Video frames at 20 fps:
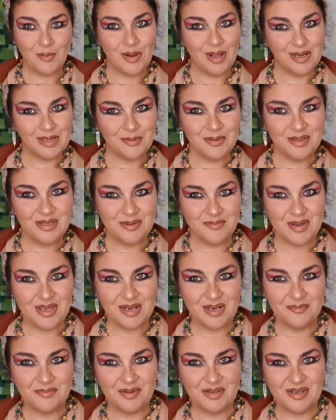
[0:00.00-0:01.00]
Welcome into
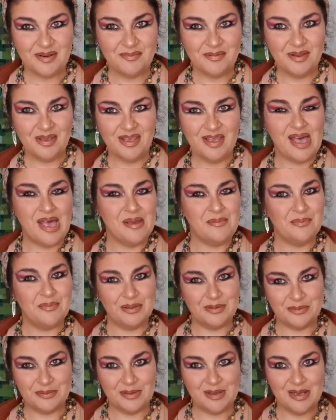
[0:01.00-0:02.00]
Makeup Therapy. I'm
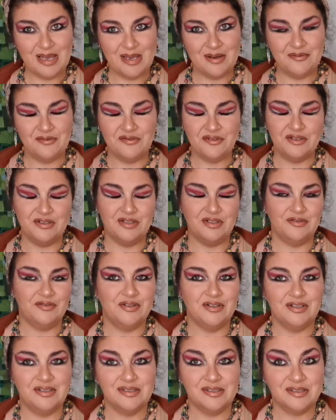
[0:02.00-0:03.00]
Manuela. I'm a
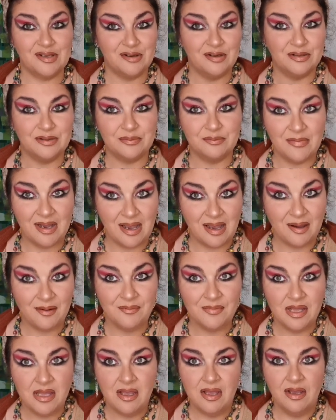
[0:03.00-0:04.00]
44 years old
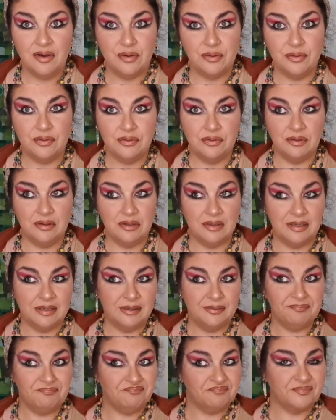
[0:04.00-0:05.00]
mom who
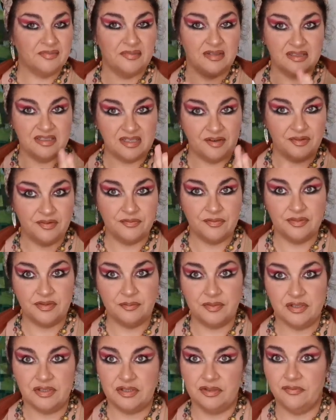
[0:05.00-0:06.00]
suffered for
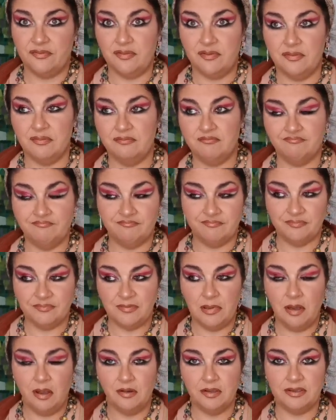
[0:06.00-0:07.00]
depression for a
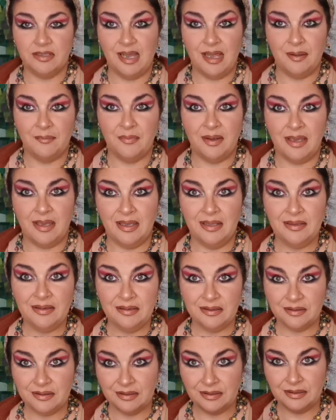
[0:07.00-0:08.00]
long time
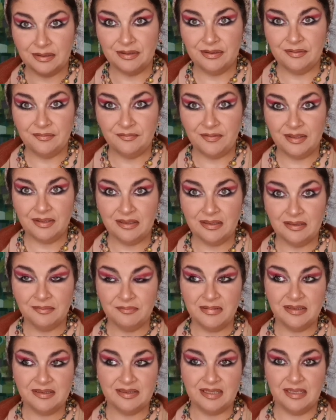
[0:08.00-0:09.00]
and
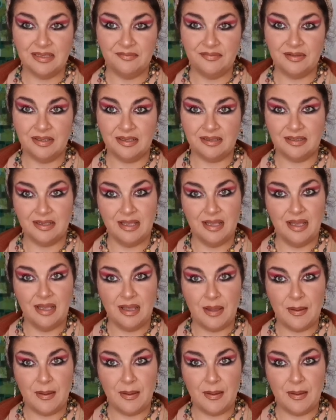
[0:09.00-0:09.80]
finding myself that